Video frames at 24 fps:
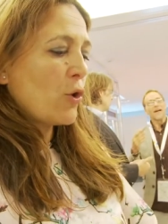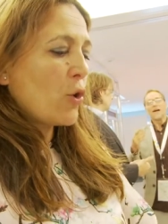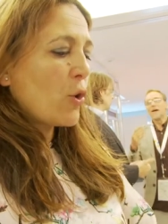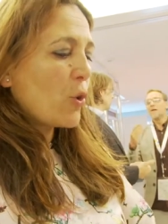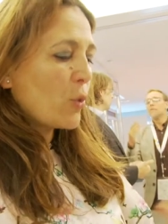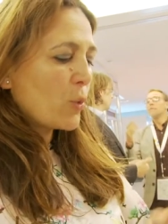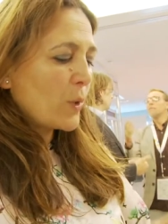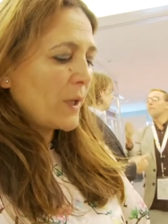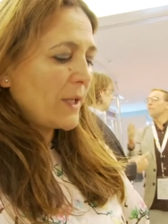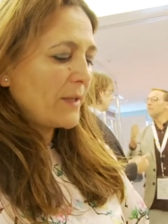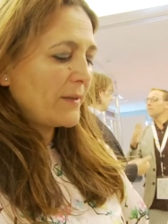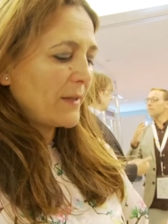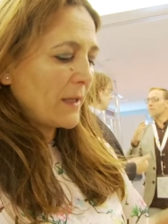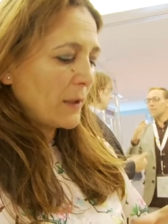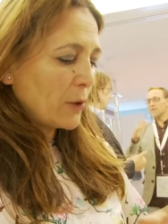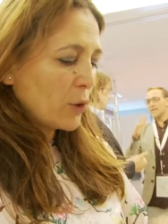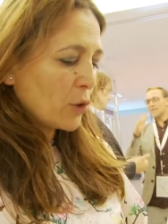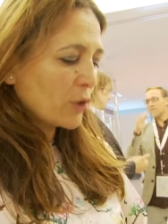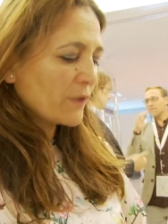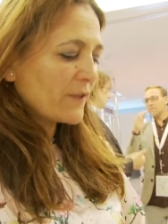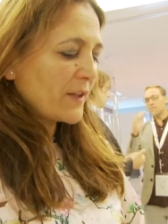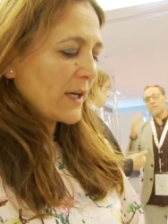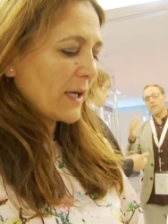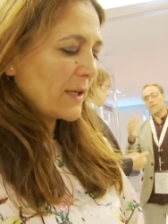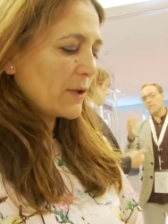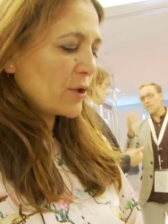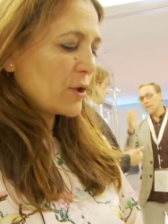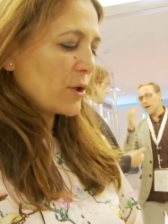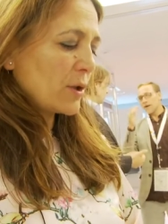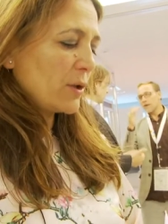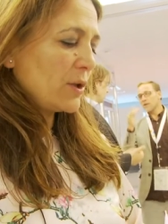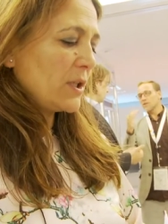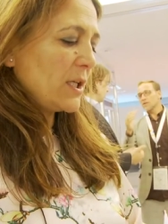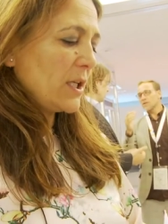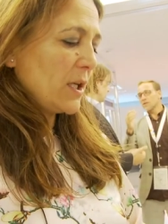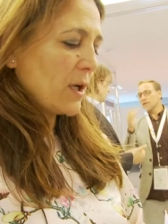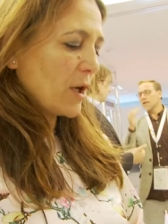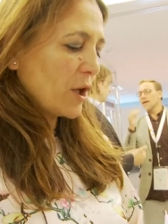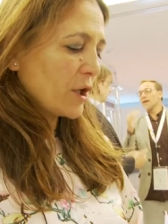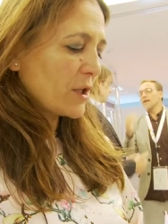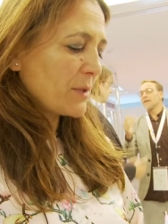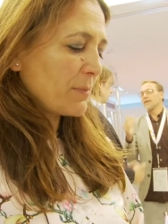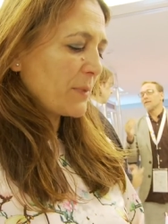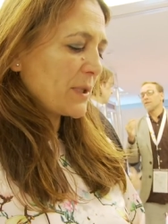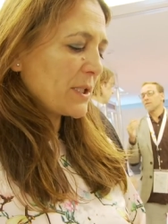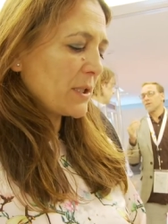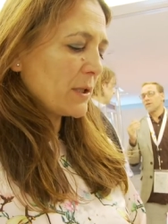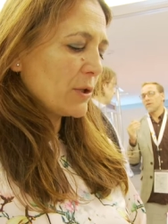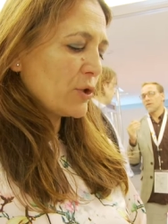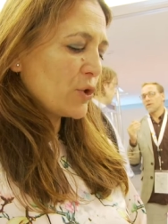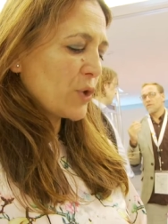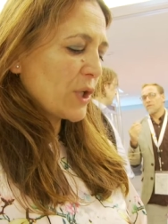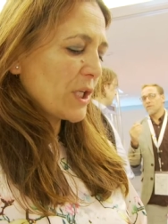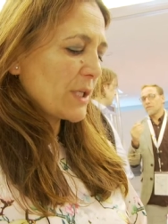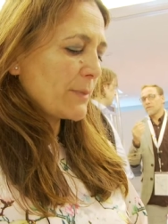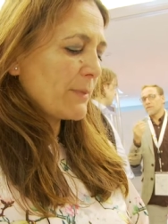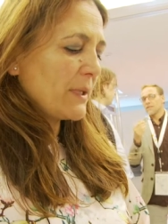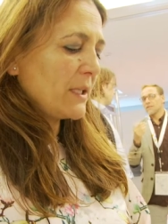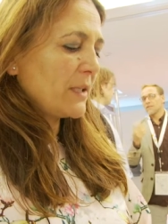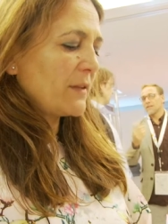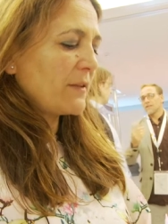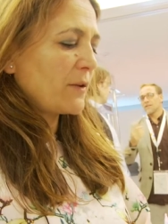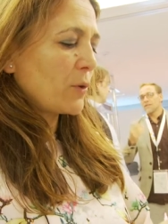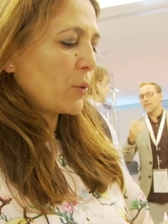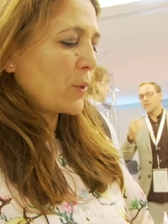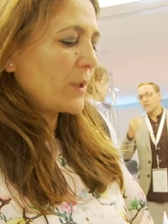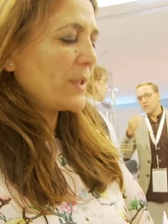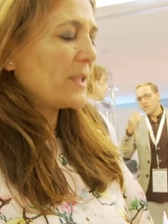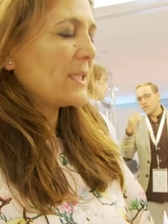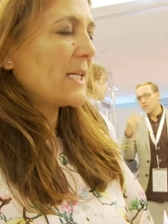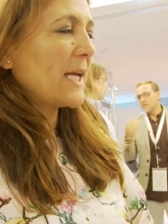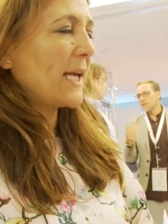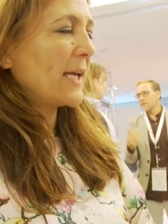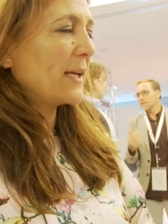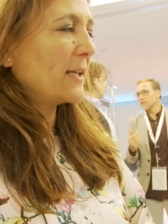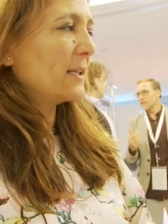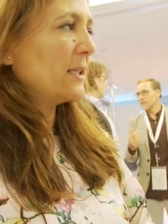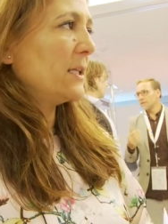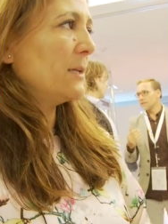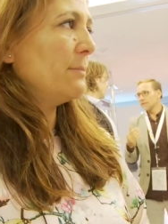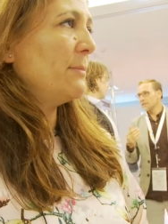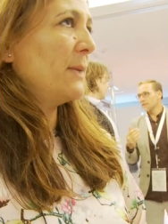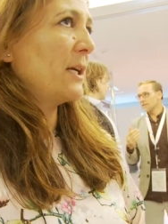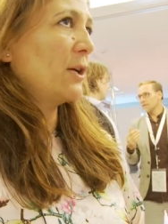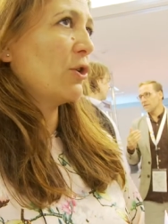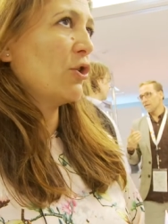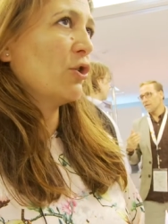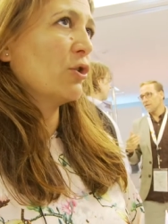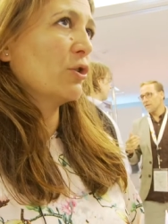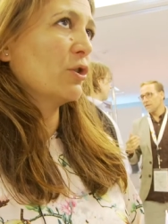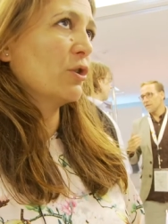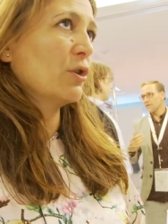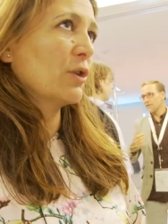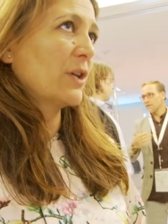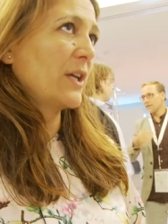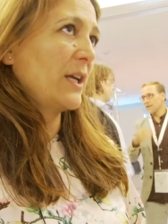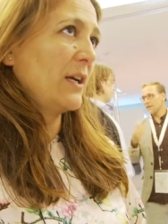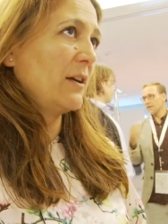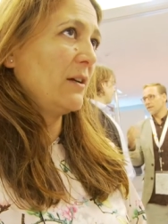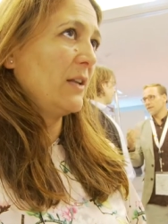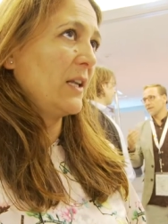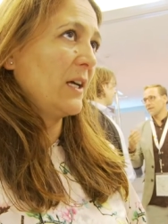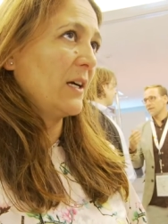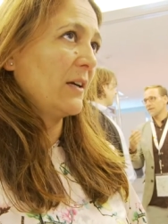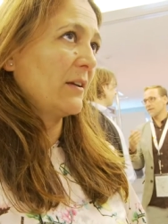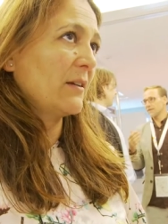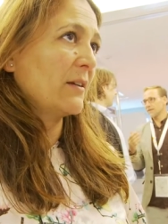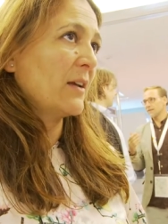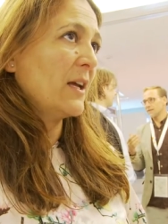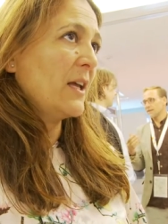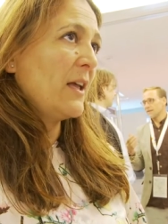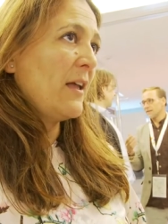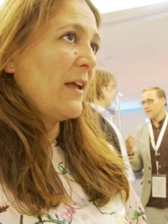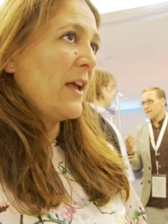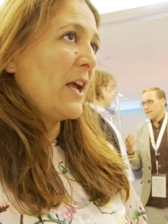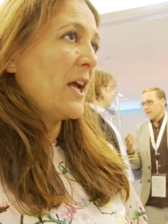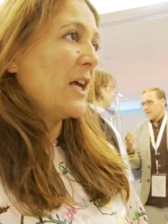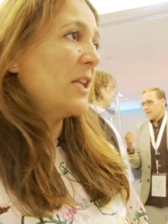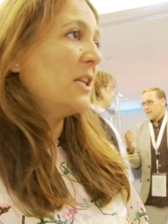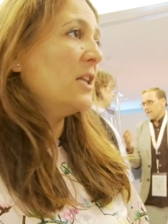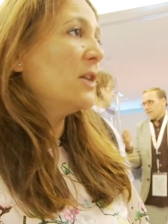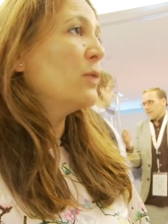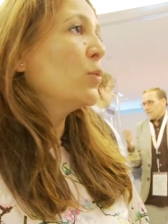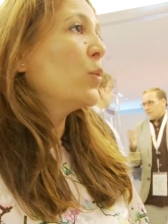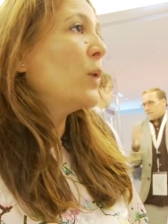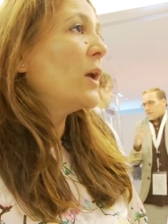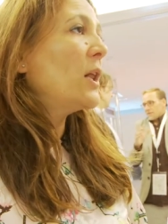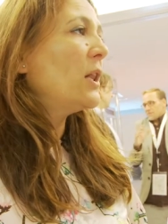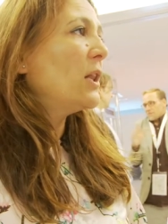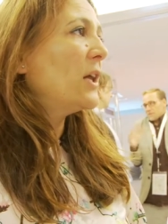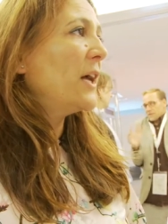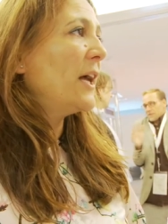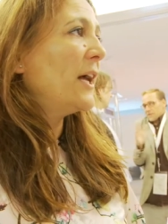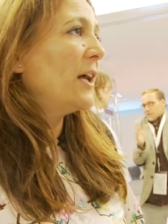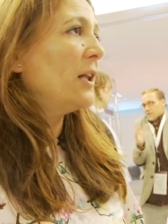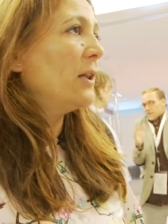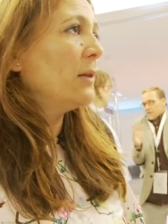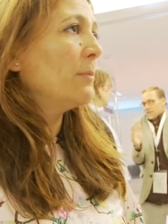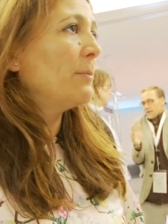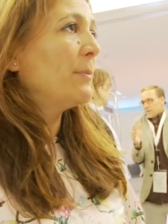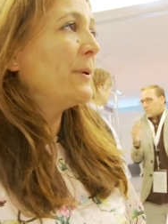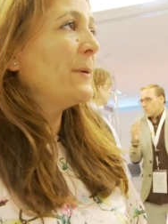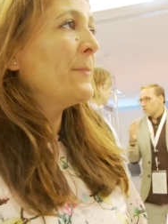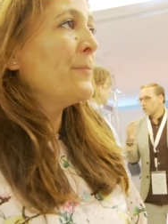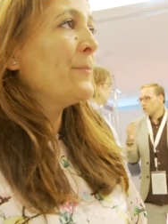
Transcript: always alongside the hospital treatments, always take the MicoOnco Care line. And it will help.